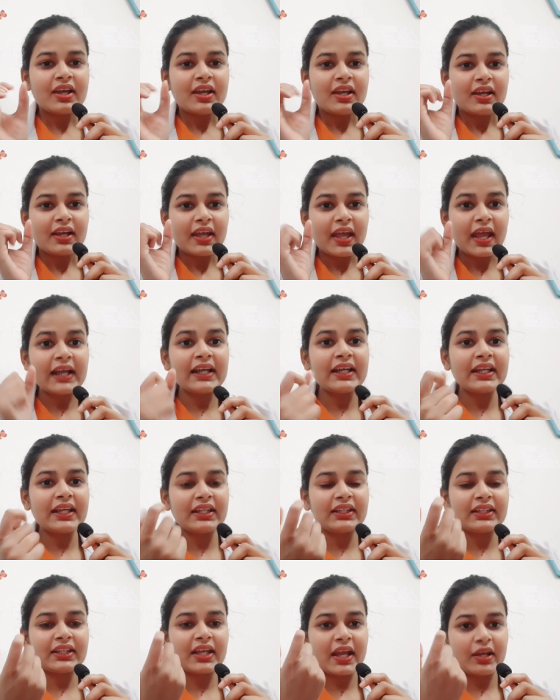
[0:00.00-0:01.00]
held
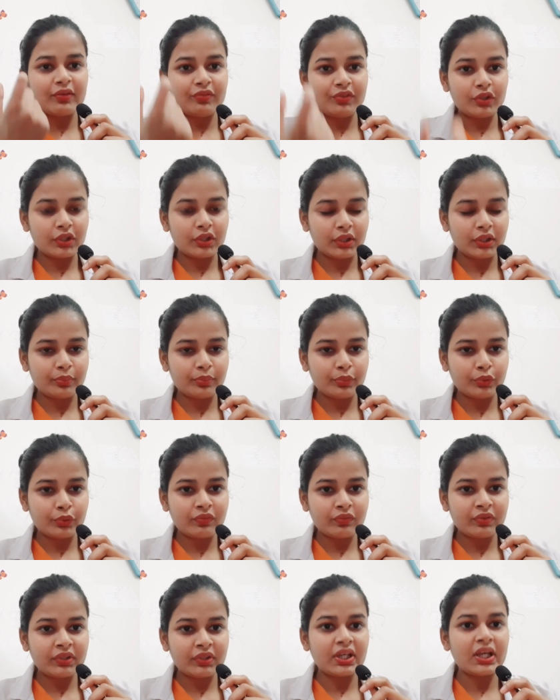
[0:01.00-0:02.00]
in the alveolar
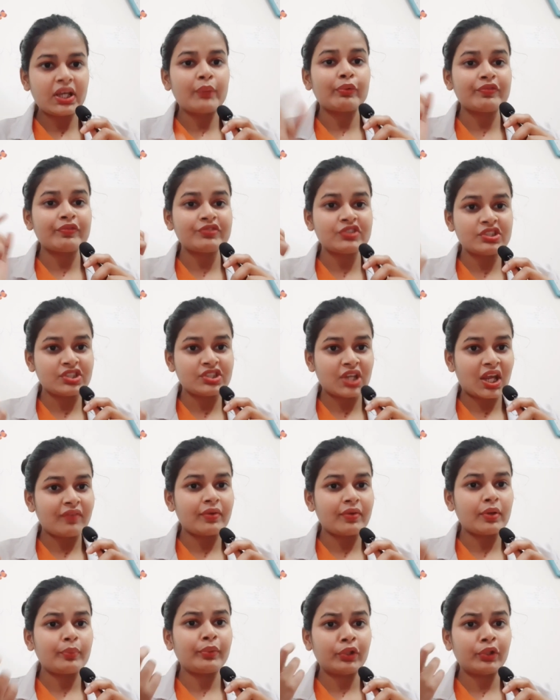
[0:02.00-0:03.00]
bone with the help of
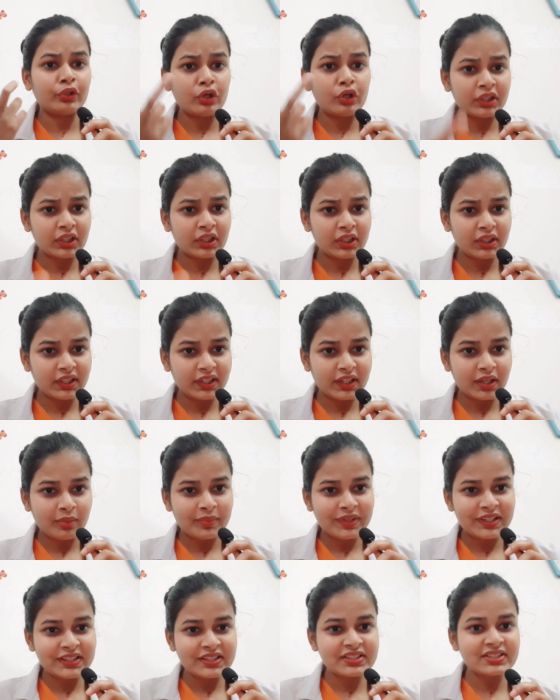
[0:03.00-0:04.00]
gingiva, periodontal
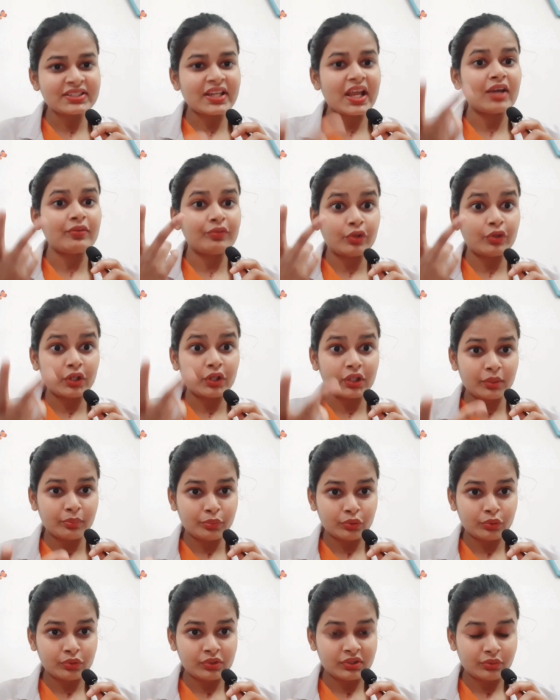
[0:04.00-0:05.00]
ligaments, alveolar
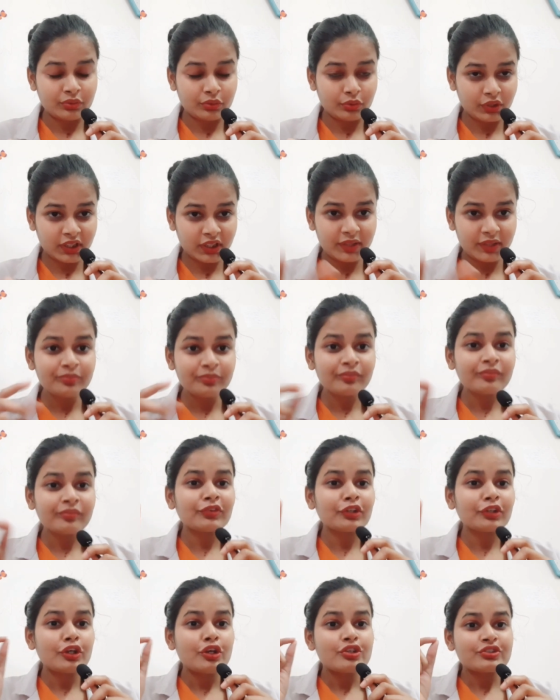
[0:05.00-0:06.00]
bone, okay?
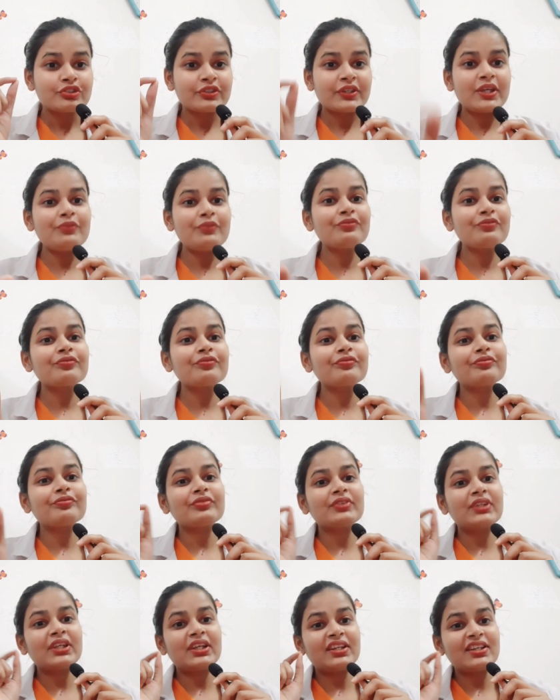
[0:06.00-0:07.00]
So if
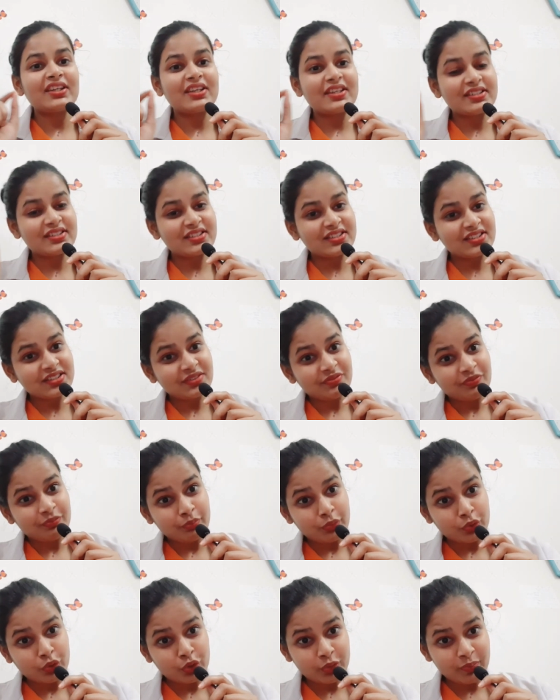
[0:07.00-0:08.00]
there is
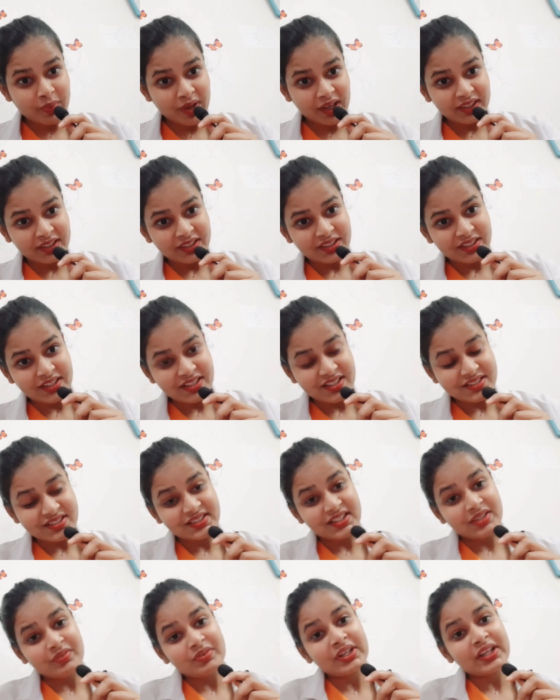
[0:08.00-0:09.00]
more bacteria,
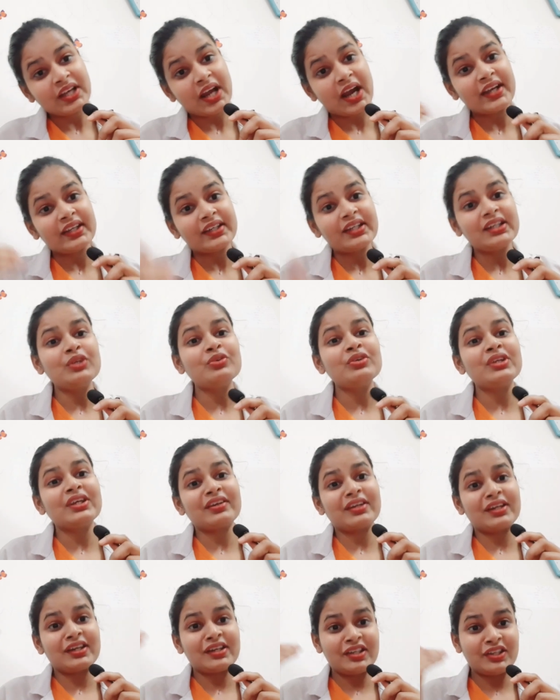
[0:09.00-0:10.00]
they will continue
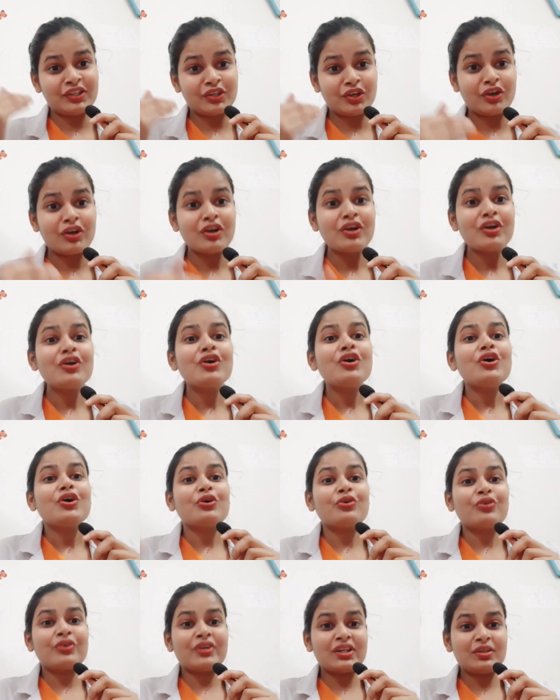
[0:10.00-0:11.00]
degrading your
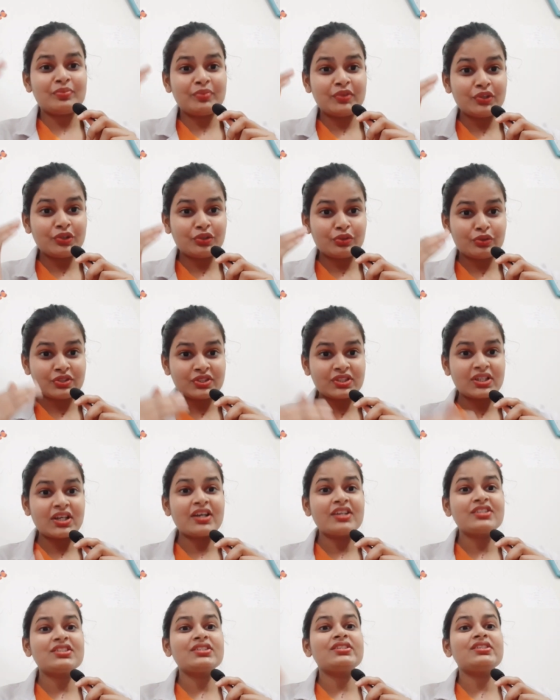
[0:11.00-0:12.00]
oral
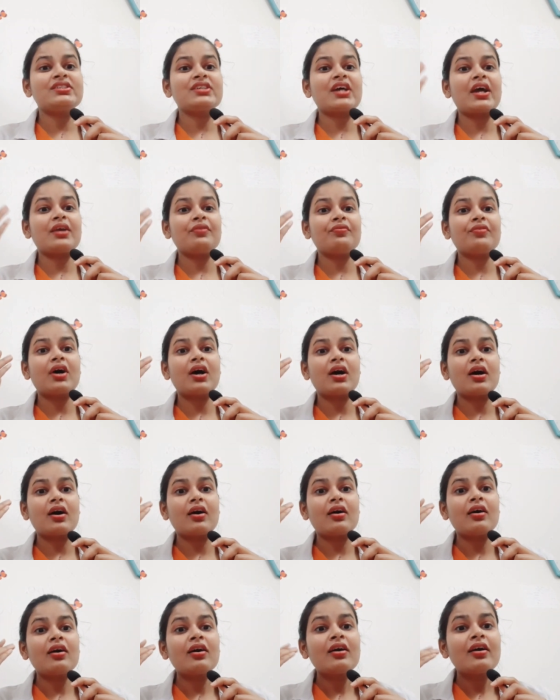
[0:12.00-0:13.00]
mucosa,
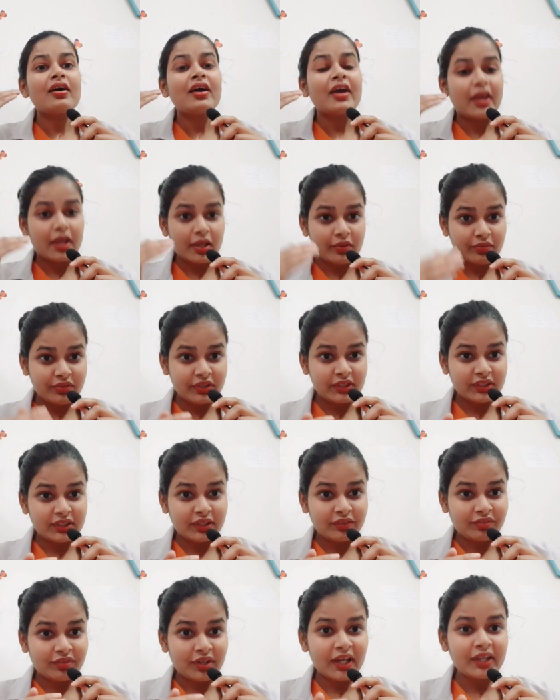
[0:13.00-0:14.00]
gingiva,
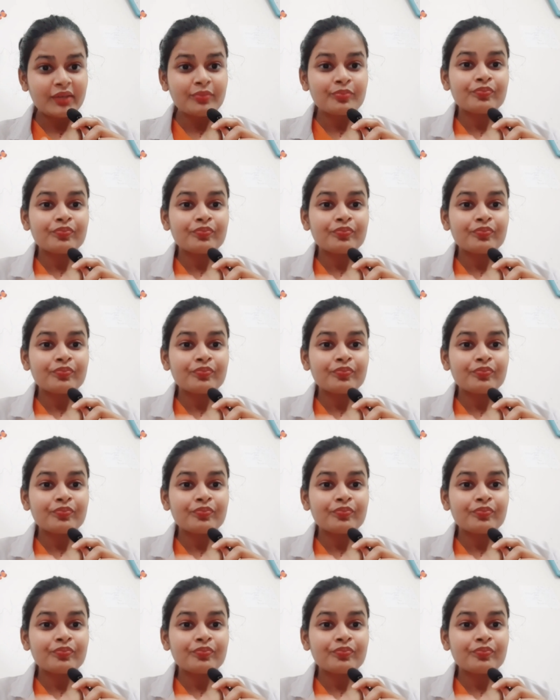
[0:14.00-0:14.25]
everything, right?